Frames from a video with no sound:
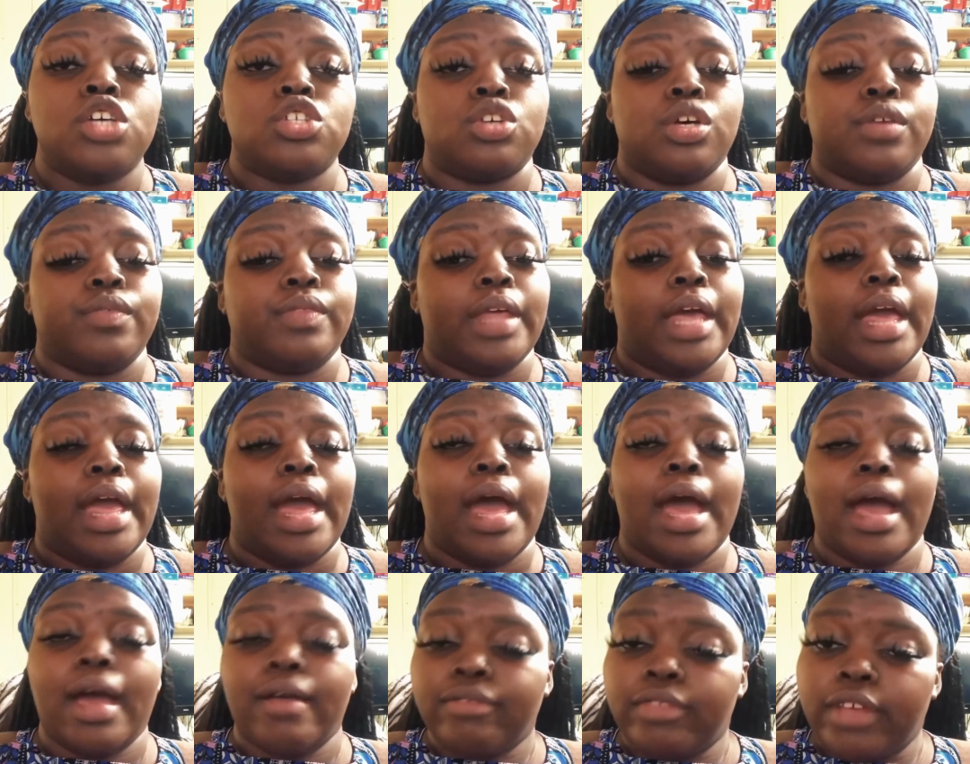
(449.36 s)
So if they
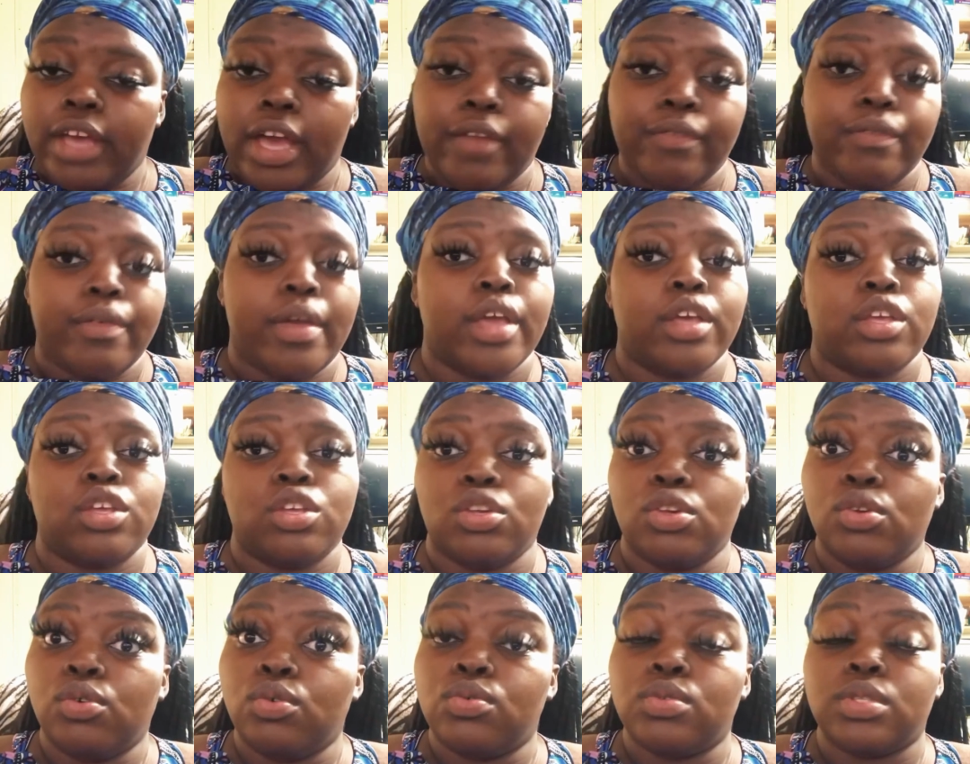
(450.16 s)
have the
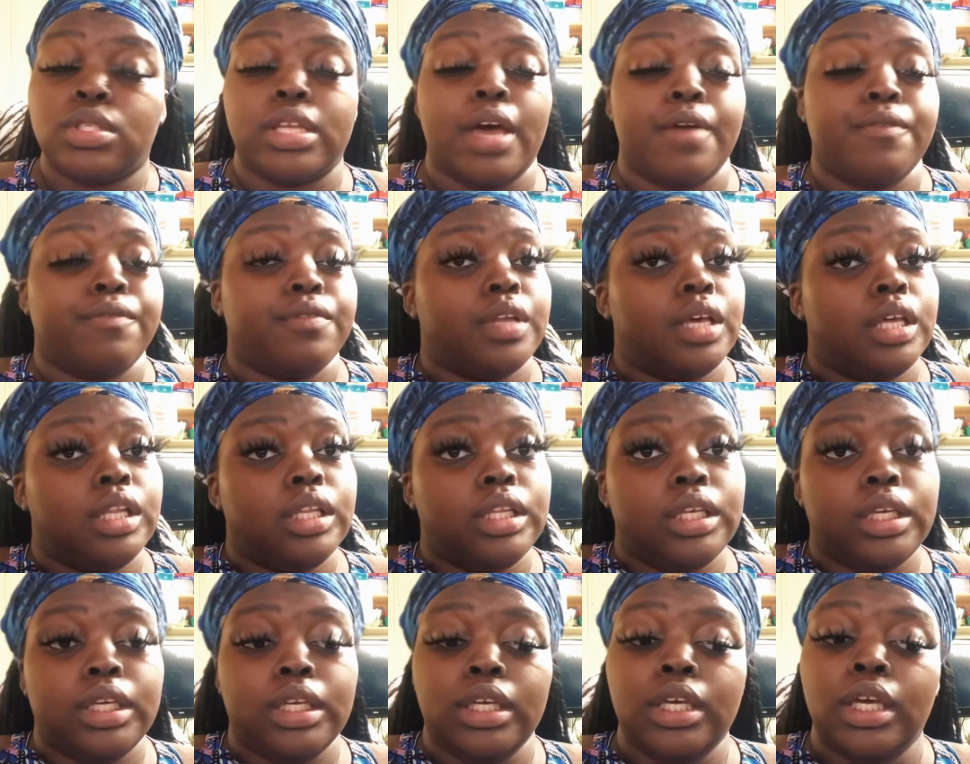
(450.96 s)
FAQs,
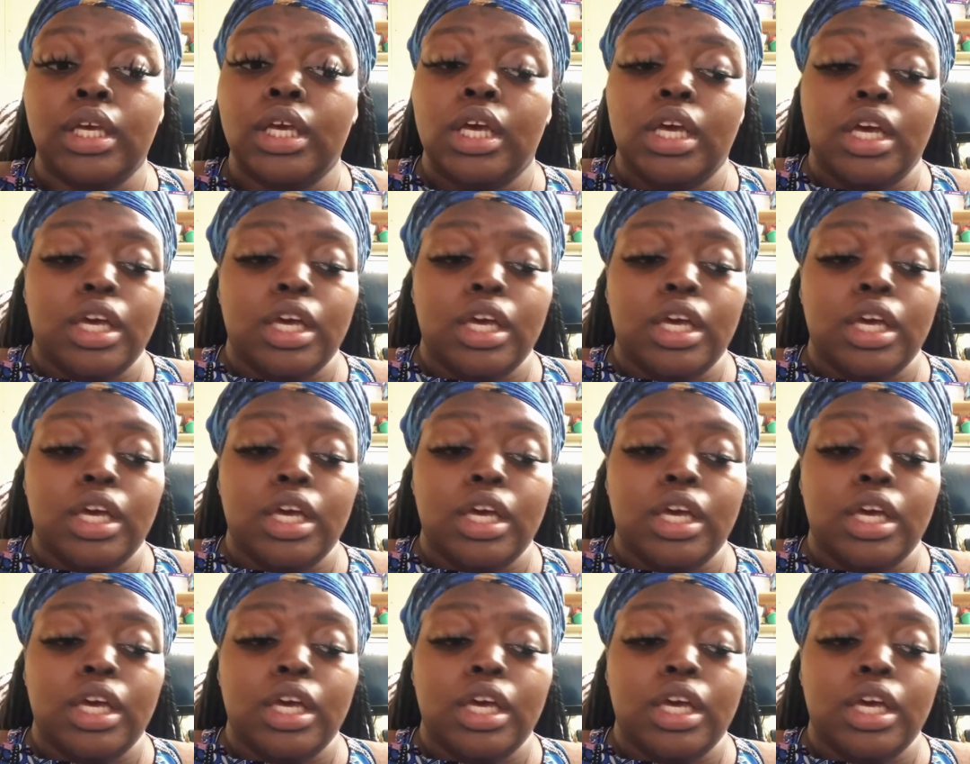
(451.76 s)
definitely